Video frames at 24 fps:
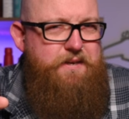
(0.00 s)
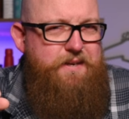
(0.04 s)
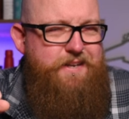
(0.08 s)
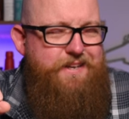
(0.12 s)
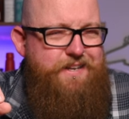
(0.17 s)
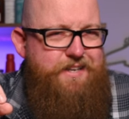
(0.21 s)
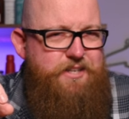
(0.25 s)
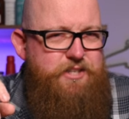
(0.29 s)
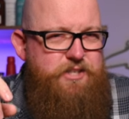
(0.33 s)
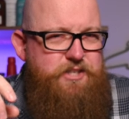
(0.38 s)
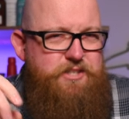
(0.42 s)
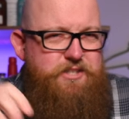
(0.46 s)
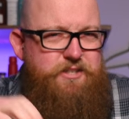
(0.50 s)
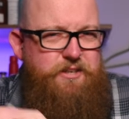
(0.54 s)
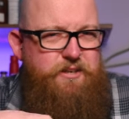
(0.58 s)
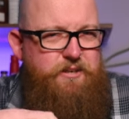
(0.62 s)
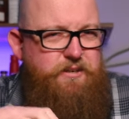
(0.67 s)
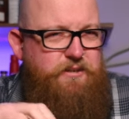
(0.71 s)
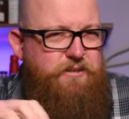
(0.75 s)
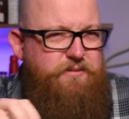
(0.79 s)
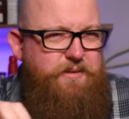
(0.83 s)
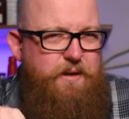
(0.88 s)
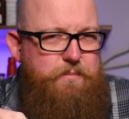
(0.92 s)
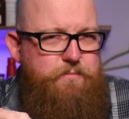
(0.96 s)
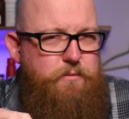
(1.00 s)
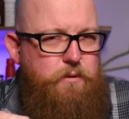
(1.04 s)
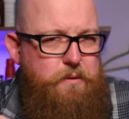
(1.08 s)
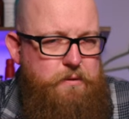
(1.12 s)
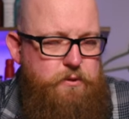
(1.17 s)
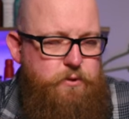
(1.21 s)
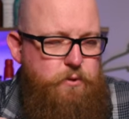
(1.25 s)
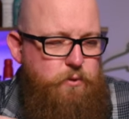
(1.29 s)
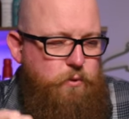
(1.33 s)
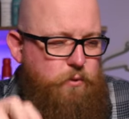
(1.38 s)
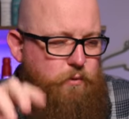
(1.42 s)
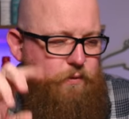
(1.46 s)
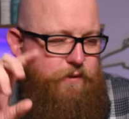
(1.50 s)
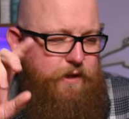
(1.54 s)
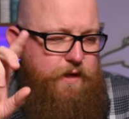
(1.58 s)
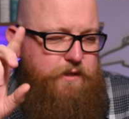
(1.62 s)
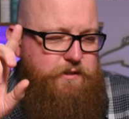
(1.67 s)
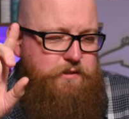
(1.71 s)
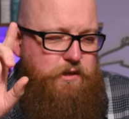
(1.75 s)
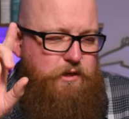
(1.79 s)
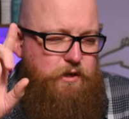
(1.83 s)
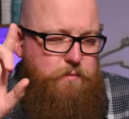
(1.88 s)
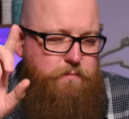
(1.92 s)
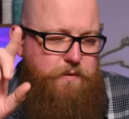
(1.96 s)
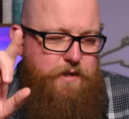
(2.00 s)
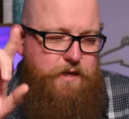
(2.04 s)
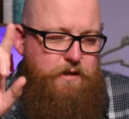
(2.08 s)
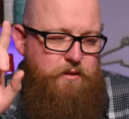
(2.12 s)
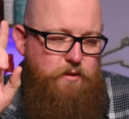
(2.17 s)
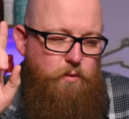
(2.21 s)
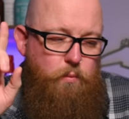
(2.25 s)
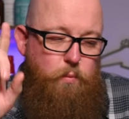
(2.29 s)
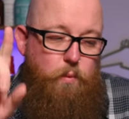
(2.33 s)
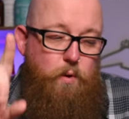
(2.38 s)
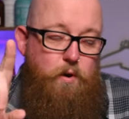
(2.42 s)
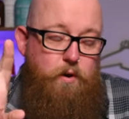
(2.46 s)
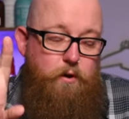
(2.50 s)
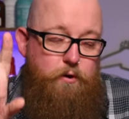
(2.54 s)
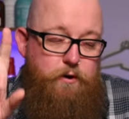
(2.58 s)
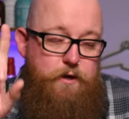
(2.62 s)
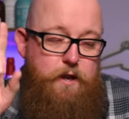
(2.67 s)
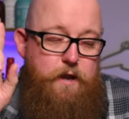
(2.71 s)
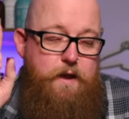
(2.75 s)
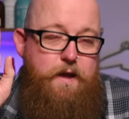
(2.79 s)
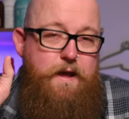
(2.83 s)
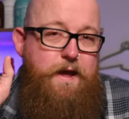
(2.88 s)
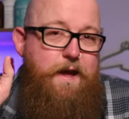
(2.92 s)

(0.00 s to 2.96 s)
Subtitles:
niche, so I'm not sure that's going to be the one.